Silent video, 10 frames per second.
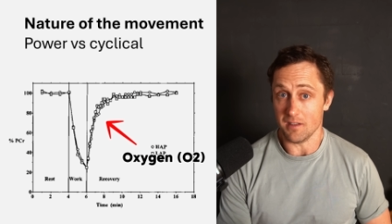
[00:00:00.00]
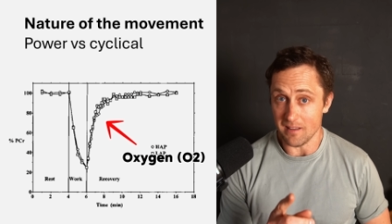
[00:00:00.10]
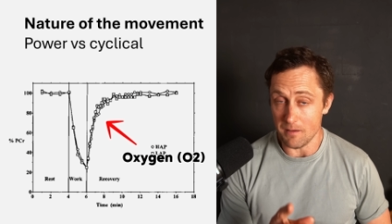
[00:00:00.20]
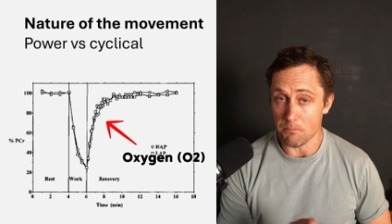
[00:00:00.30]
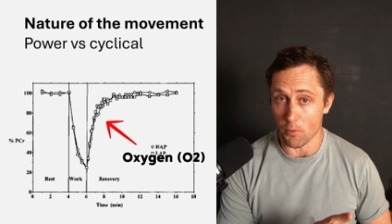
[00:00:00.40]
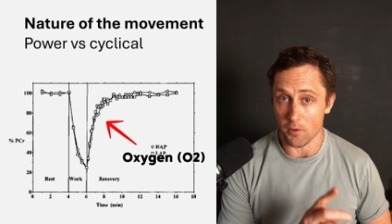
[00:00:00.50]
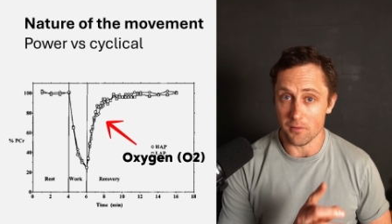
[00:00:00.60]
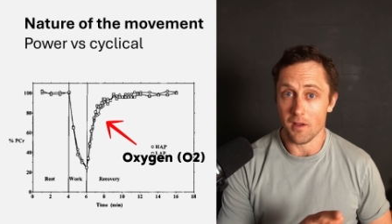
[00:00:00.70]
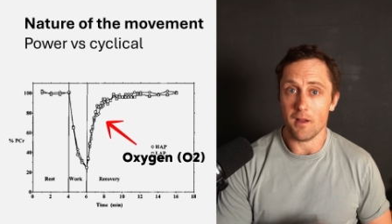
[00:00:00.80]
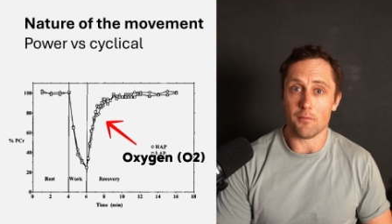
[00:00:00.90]
That's
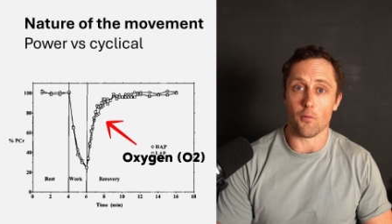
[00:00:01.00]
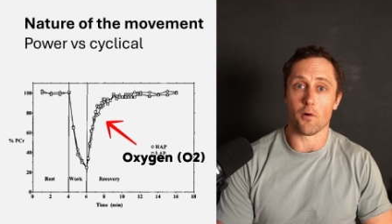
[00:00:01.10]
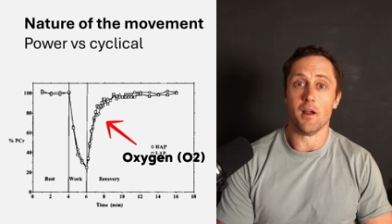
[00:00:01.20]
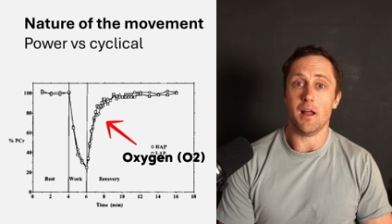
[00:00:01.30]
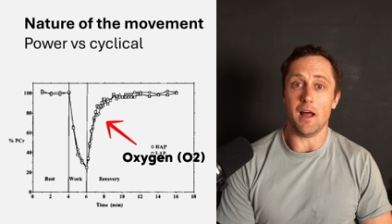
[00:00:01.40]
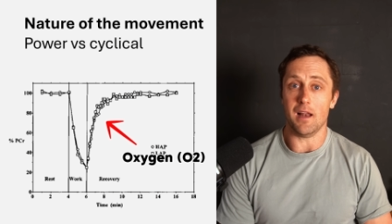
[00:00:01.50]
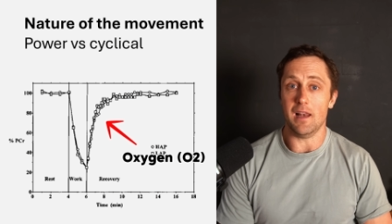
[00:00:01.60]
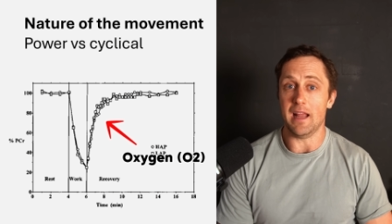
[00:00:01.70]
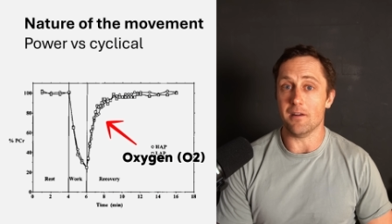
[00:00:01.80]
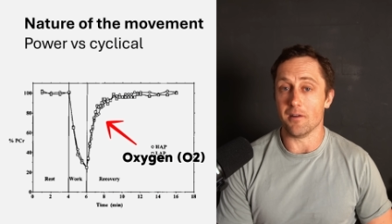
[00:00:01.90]
important for
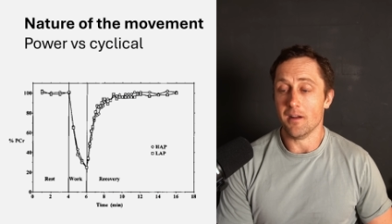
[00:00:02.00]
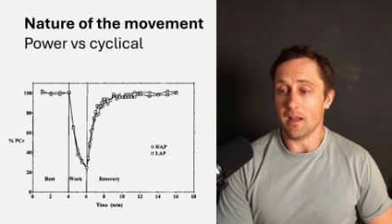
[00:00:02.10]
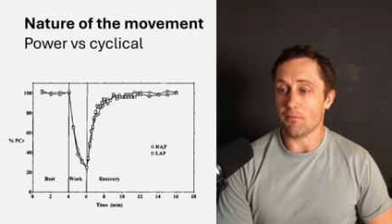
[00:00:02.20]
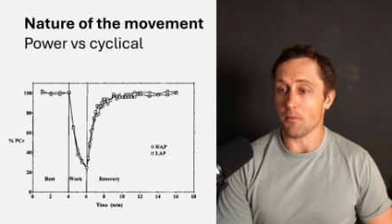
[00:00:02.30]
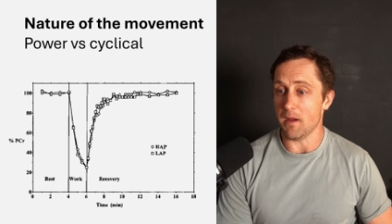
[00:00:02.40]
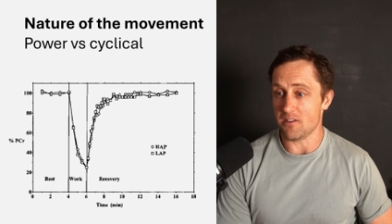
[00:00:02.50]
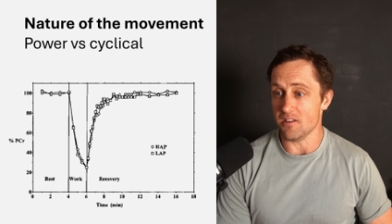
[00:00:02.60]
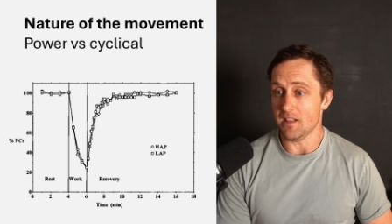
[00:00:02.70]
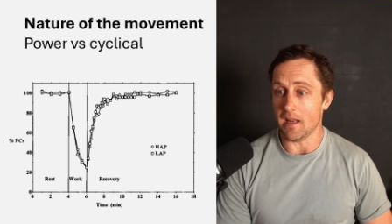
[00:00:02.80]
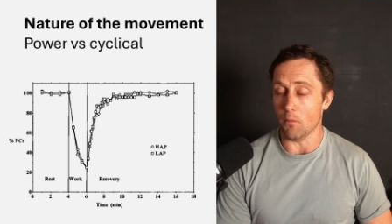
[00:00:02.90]
later
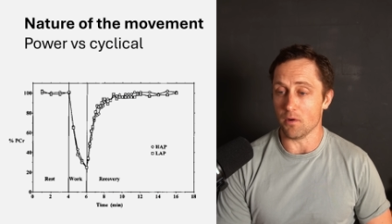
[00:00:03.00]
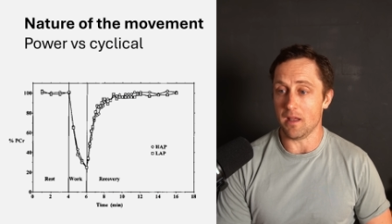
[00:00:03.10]
information that I will